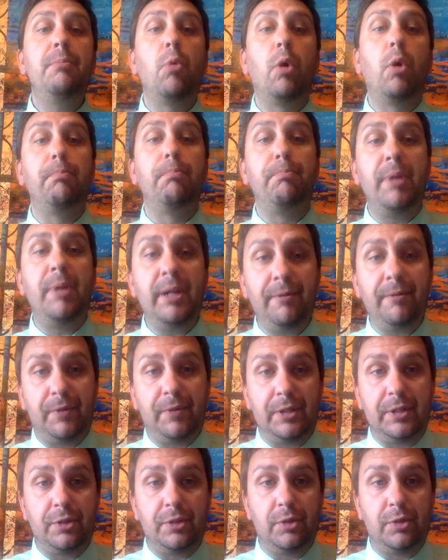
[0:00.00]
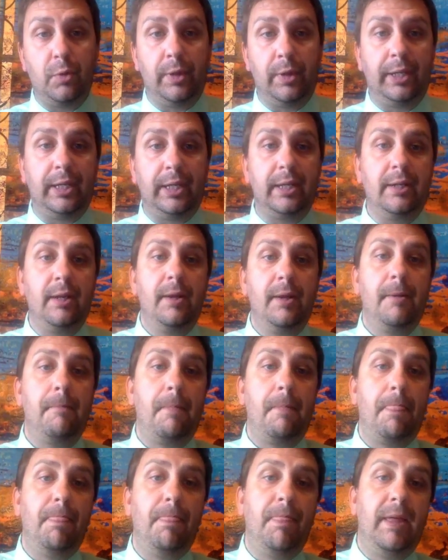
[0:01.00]
more benefit to doing it
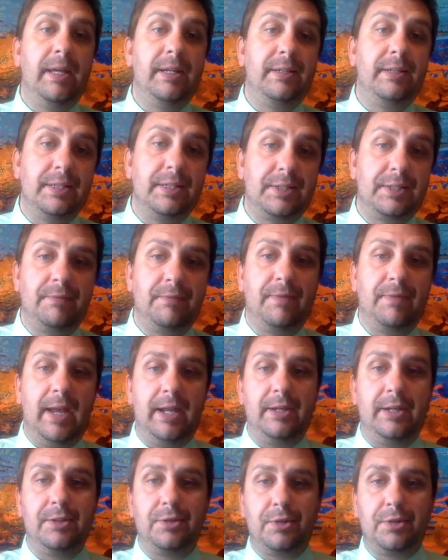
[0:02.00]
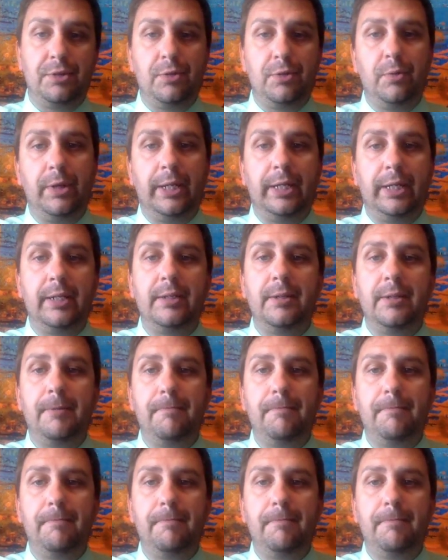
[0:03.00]
than disadvantage to doing it.